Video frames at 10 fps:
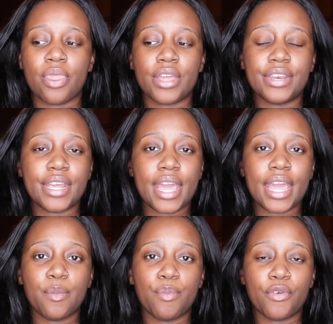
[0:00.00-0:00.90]
the
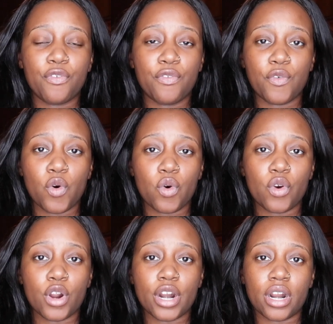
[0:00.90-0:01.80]
day
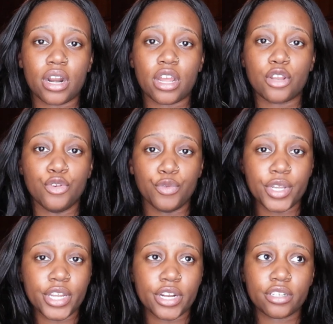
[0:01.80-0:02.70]
before New
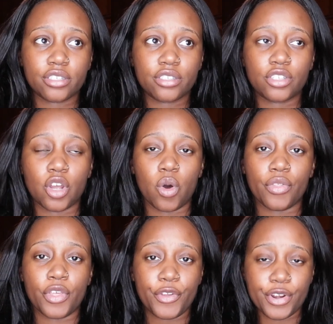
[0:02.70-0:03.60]
Year's, so
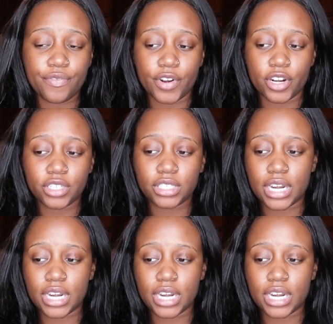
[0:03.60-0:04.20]
on the 31st.